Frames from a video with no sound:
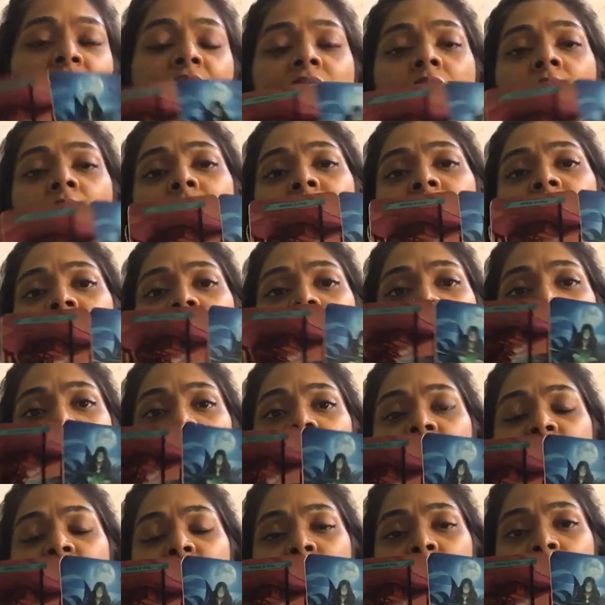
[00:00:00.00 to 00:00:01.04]
coming in to
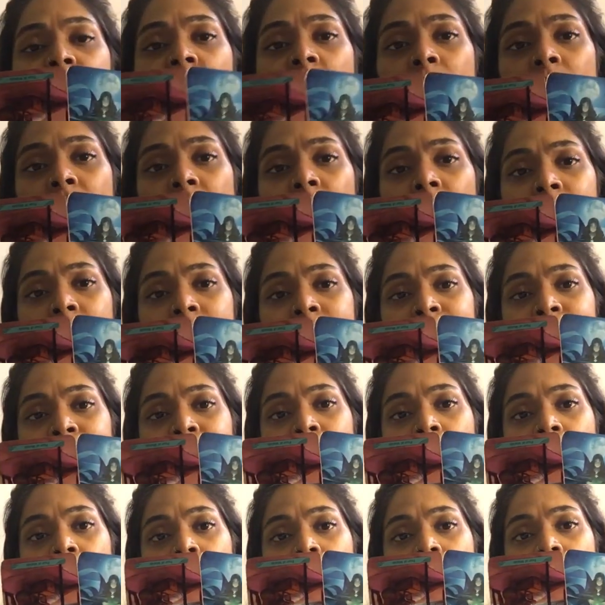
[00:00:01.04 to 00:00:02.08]
teach you something.
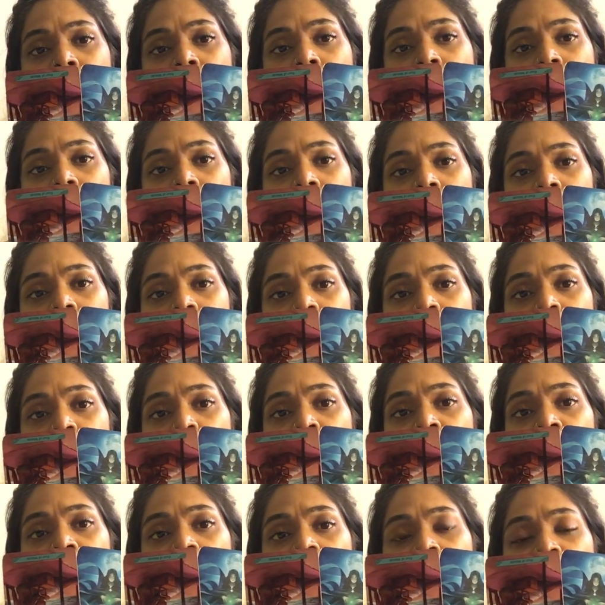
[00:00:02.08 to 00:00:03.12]

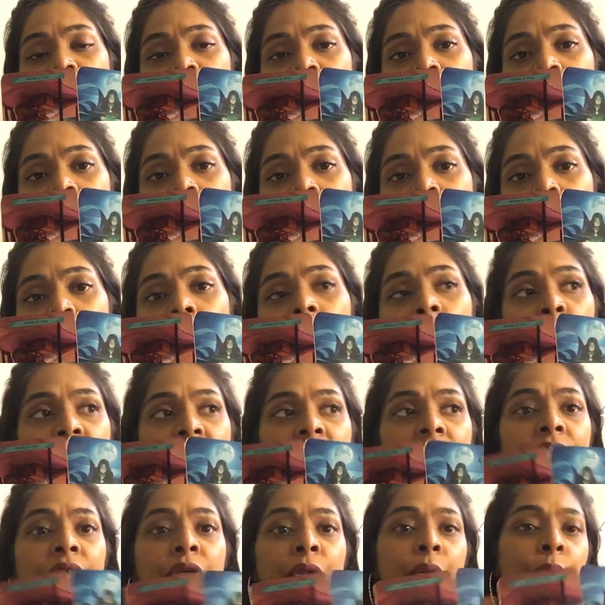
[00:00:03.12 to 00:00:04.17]
Okay, Libra? Or
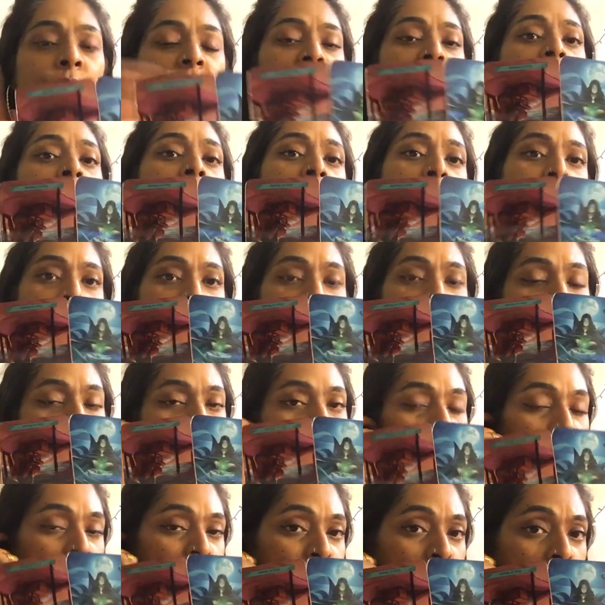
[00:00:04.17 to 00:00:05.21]
whatever you were dealing with
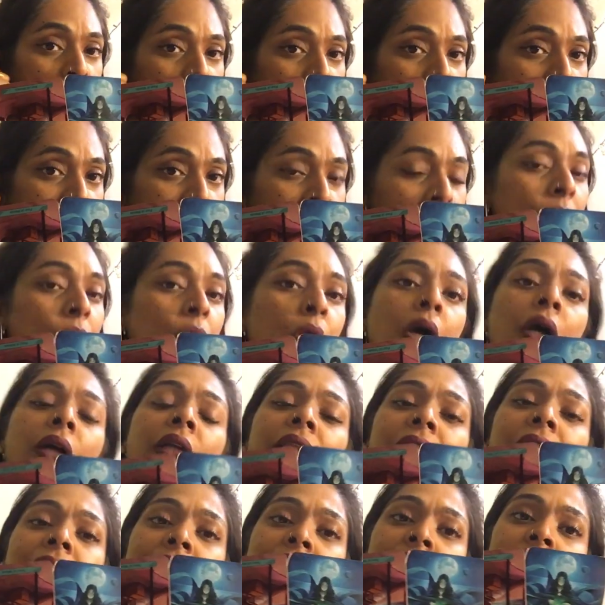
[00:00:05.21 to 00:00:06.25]
was probably not long
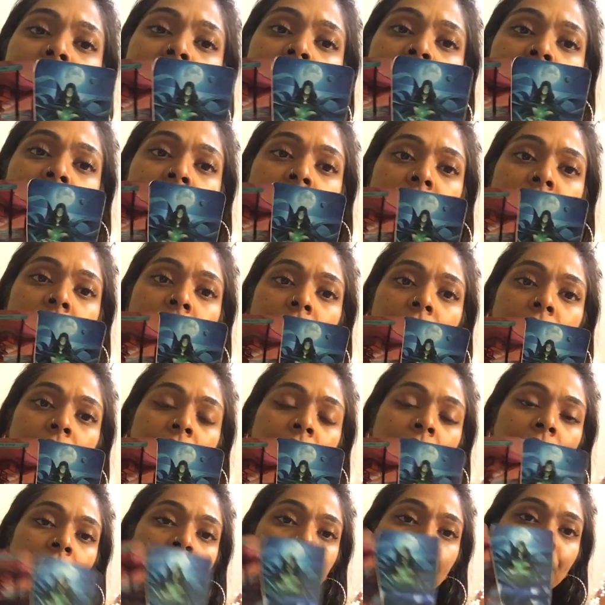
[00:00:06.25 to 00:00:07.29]
lasting.
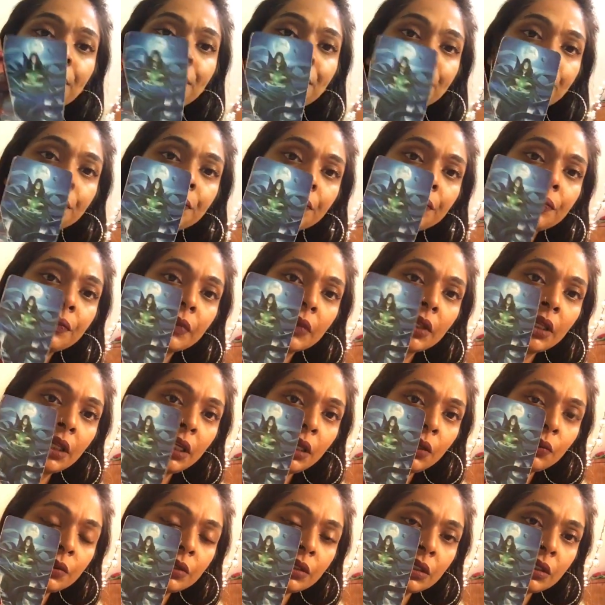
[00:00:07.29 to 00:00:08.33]
And
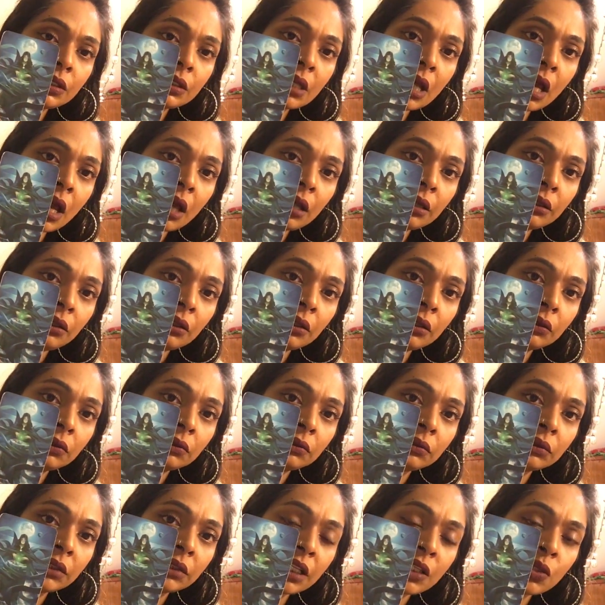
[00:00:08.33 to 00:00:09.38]
it's not, you know,
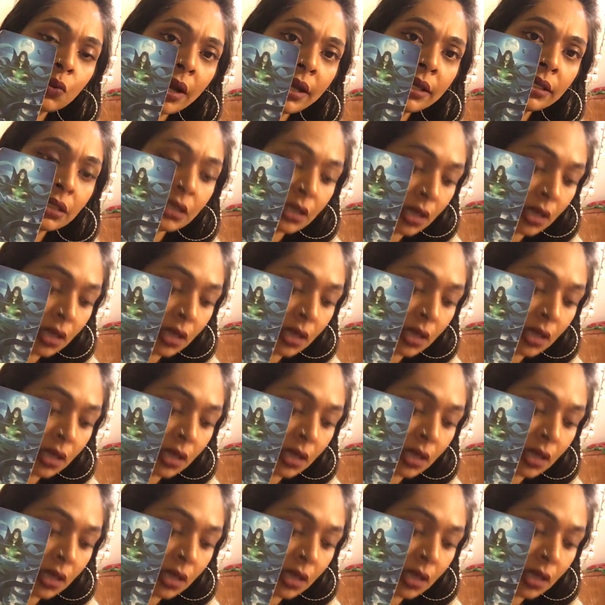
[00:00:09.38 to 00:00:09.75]
that's why